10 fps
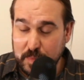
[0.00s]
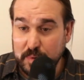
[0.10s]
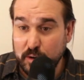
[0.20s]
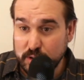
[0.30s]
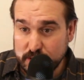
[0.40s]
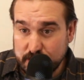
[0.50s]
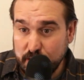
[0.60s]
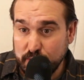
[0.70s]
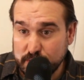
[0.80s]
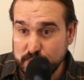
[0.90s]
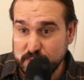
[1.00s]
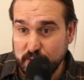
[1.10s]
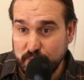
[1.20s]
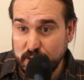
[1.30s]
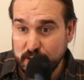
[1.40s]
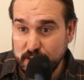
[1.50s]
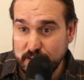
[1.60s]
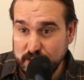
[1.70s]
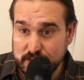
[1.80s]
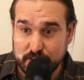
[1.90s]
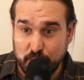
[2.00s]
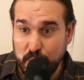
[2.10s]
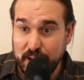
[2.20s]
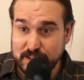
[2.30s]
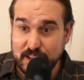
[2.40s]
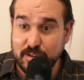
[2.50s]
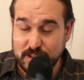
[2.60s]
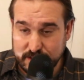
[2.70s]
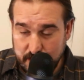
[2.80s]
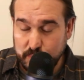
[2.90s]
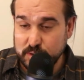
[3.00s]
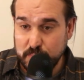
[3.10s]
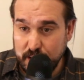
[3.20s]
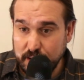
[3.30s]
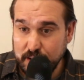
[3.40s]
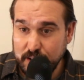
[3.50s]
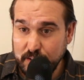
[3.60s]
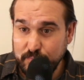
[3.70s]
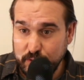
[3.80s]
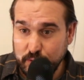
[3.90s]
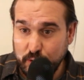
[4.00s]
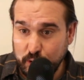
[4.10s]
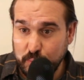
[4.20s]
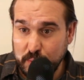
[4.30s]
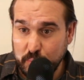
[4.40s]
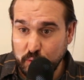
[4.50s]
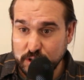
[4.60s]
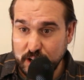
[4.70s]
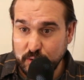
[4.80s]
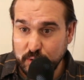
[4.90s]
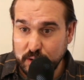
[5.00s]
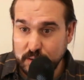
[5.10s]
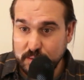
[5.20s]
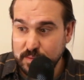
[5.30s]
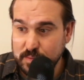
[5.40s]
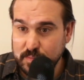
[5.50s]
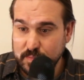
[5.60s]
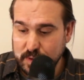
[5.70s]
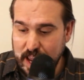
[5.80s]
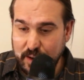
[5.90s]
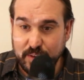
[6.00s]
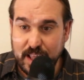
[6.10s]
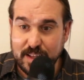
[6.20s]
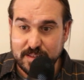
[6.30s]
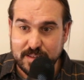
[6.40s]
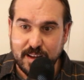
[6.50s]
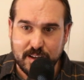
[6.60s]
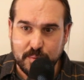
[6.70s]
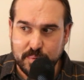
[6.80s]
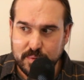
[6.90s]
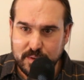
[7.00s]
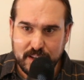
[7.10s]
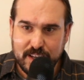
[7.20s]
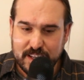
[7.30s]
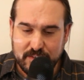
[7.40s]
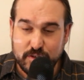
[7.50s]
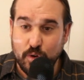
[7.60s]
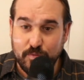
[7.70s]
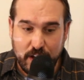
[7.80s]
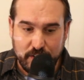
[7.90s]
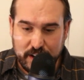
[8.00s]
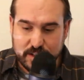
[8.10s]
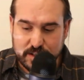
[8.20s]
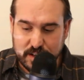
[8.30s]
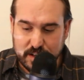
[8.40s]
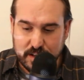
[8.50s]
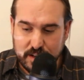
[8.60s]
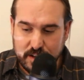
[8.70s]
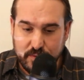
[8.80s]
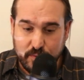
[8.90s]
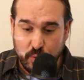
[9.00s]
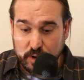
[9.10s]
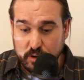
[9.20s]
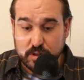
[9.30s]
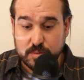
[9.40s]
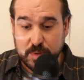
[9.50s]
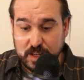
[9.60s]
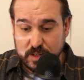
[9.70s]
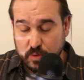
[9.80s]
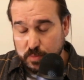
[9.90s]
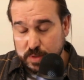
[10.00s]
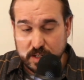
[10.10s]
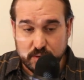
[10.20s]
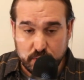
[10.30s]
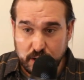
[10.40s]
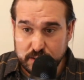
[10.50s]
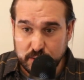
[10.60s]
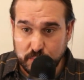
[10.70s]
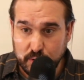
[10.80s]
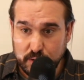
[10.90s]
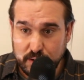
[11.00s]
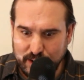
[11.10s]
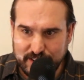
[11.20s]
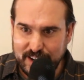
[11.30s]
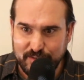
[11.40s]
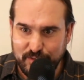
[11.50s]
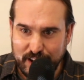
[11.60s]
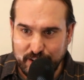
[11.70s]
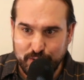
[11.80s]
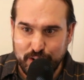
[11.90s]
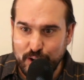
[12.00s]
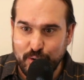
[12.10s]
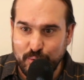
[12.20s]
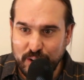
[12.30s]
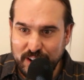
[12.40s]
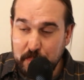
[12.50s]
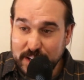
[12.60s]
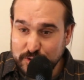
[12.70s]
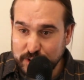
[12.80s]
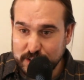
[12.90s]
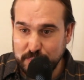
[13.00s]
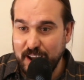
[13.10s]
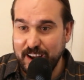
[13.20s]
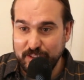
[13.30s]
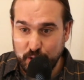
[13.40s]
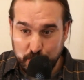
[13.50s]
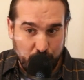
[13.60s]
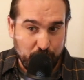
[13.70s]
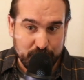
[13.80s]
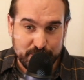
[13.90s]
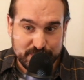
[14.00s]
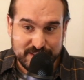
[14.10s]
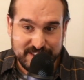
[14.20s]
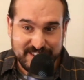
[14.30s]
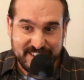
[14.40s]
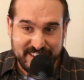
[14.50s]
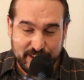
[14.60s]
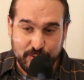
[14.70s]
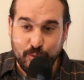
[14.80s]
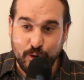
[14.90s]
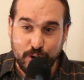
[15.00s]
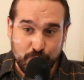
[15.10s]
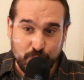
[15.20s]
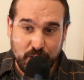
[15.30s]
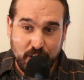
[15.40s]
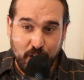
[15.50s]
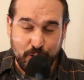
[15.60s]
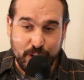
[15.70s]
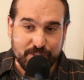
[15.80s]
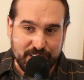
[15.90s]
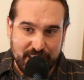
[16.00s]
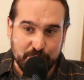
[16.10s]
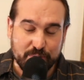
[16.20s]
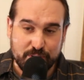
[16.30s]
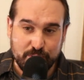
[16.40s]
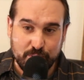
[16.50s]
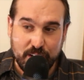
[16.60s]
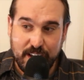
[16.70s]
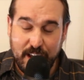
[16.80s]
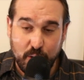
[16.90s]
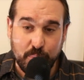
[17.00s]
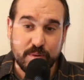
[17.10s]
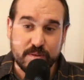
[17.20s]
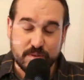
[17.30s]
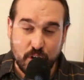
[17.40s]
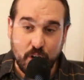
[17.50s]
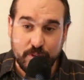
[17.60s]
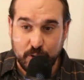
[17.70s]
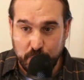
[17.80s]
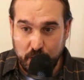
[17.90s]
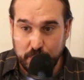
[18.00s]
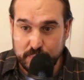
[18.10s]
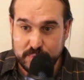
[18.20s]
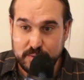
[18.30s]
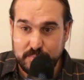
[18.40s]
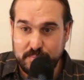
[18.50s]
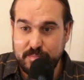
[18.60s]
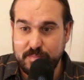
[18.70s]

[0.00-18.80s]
Maybe you're in sales specific, and so my sales examples may feel a little bit more genuine. Having that set up gives you a foundation for when you're speaking to a potential customer to identify, the metrics behind their problems, and therefore you are likely able to help solve their problems.